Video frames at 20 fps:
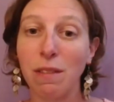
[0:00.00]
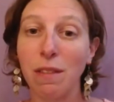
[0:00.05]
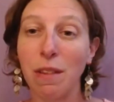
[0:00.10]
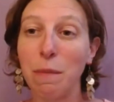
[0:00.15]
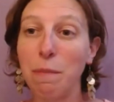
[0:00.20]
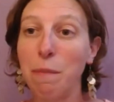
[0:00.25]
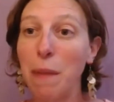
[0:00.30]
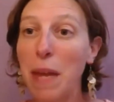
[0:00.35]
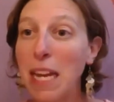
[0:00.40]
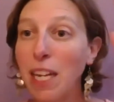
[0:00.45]

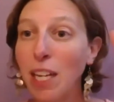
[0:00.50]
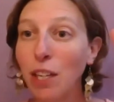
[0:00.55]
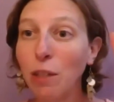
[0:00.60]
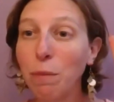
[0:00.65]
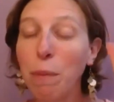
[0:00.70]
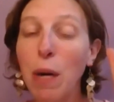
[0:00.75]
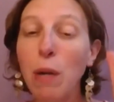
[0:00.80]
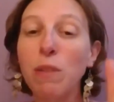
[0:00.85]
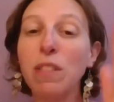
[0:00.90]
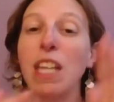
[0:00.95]
Make your
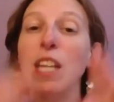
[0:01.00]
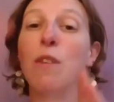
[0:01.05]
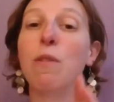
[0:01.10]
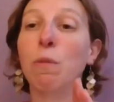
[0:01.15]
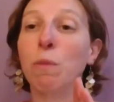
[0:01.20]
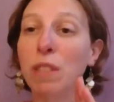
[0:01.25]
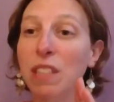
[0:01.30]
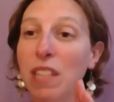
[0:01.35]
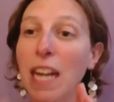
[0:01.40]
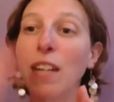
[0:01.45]
post that you can
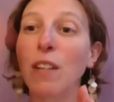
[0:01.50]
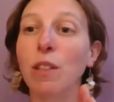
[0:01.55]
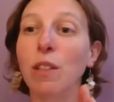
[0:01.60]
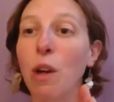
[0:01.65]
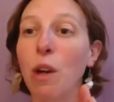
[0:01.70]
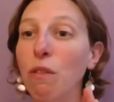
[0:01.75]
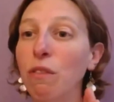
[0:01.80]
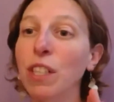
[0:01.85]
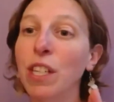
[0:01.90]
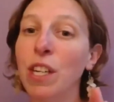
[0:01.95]
recycle
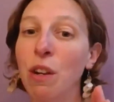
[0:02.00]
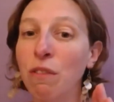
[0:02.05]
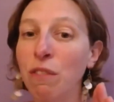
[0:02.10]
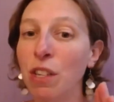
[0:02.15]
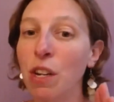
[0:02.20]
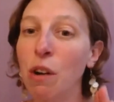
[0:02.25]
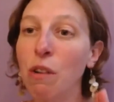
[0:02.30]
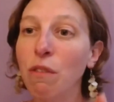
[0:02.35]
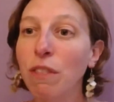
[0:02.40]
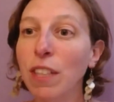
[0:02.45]
over and over
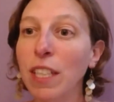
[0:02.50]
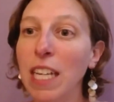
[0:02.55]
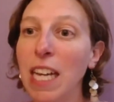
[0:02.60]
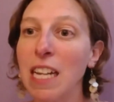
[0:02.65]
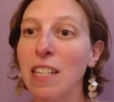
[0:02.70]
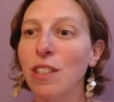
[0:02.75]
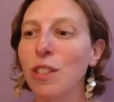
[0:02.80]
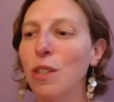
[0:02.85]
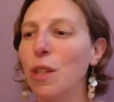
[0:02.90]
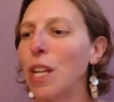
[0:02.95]
and over
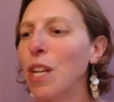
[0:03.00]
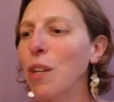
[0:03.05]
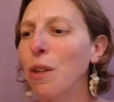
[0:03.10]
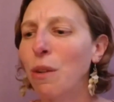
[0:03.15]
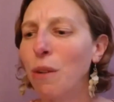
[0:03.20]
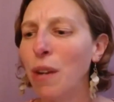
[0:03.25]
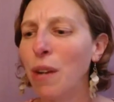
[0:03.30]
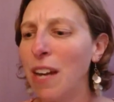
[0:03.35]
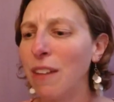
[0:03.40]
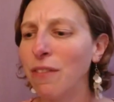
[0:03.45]
again so that you
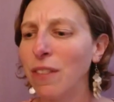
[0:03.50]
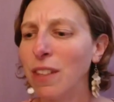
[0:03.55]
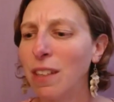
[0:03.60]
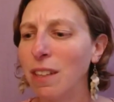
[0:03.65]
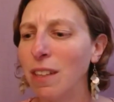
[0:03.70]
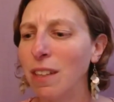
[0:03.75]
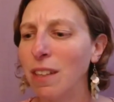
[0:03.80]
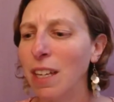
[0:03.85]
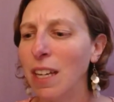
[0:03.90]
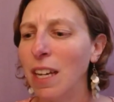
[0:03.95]
don't have to
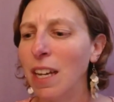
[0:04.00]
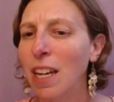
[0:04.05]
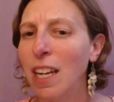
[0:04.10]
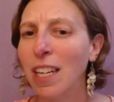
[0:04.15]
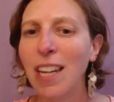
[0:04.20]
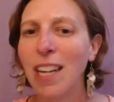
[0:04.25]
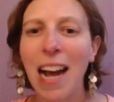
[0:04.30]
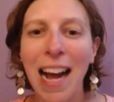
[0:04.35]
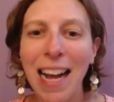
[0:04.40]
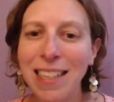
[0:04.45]

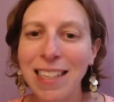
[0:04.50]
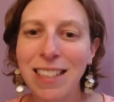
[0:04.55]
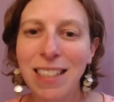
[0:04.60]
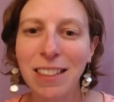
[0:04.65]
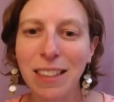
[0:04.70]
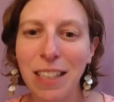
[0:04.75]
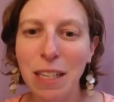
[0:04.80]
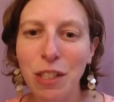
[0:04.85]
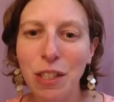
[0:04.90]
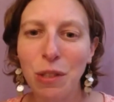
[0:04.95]

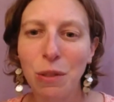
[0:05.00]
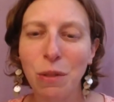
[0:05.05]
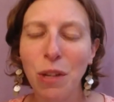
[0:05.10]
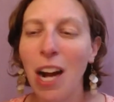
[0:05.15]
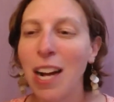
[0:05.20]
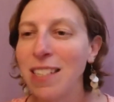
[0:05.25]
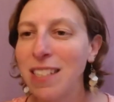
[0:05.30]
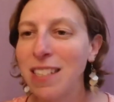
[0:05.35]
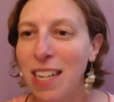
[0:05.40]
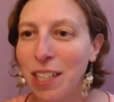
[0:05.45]
constantly do
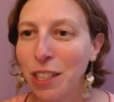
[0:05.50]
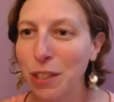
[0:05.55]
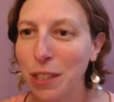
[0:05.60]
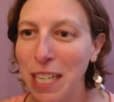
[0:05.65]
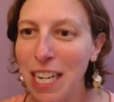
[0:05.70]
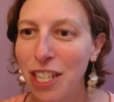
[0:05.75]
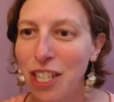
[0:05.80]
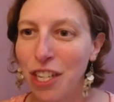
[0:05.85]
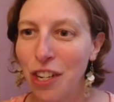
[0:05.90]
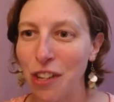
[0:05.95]
content
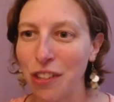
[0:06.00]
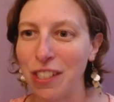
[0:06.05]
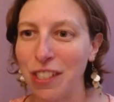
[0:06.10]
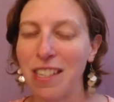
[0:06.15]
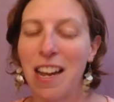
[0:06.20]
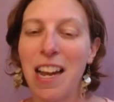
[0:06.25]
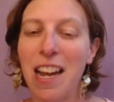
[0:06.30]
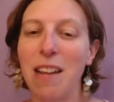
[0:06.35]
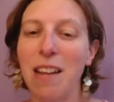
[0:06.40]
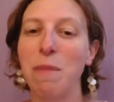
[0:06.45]
creation all the
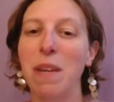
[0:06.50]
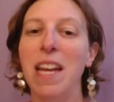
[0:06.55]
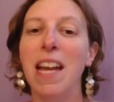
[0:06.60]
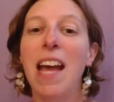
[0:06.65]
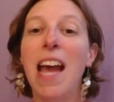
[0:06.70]
time.